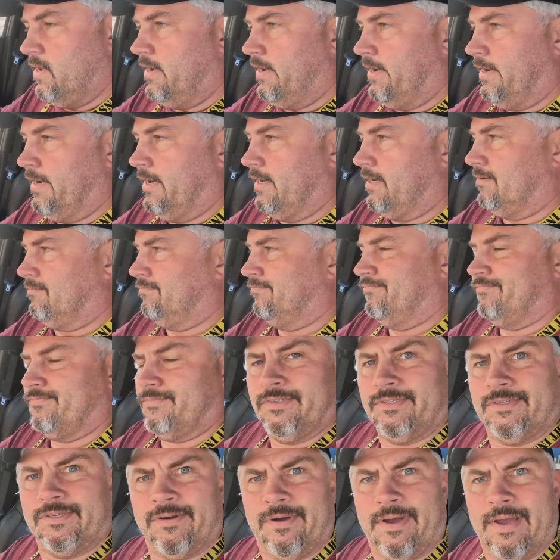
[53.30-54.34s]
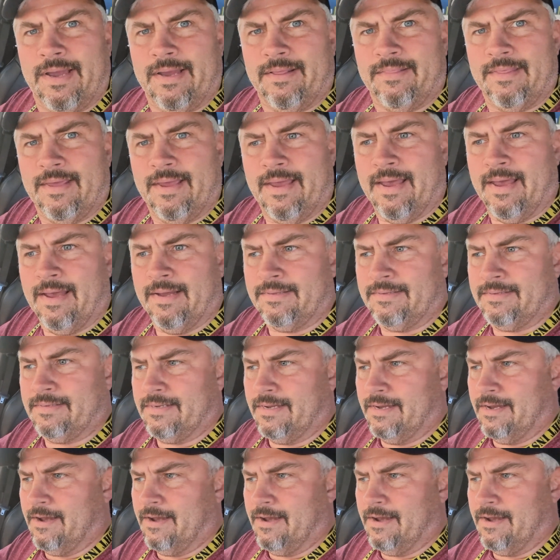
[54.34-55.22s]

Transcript: So I had that.